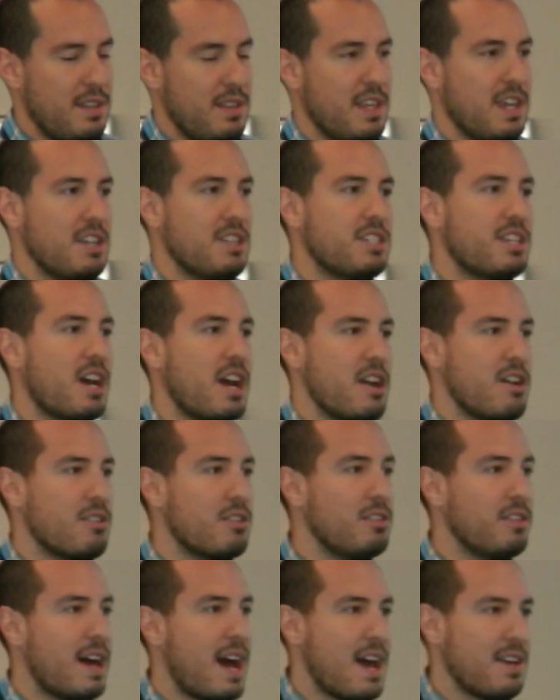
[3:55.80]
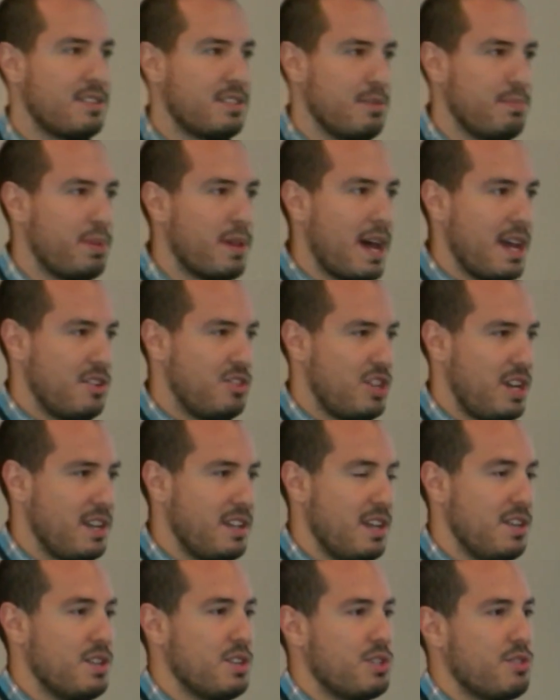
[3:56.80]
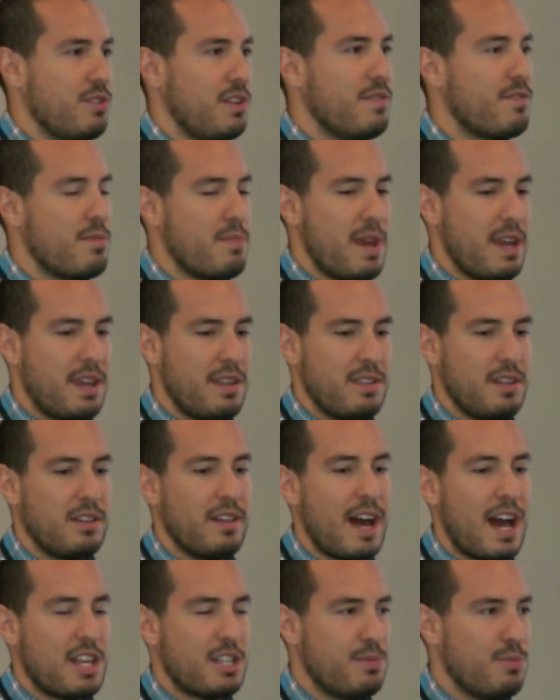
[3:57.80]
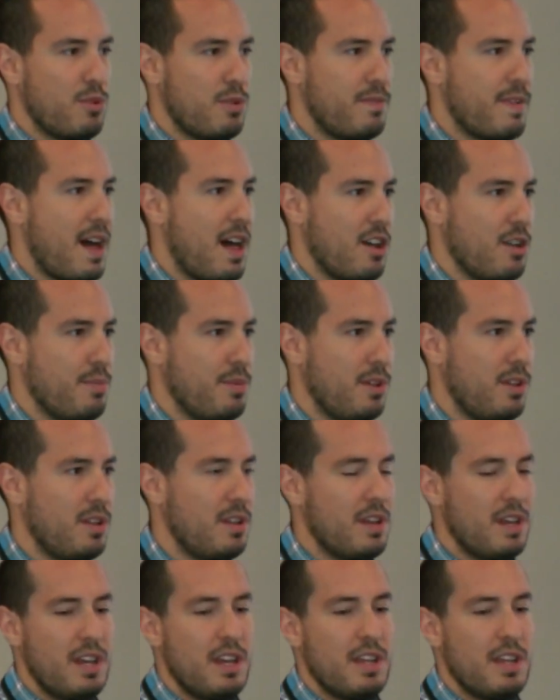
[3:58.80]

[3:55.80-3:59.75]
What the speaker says: The entire glass supply chain industry for making the glass more valuable,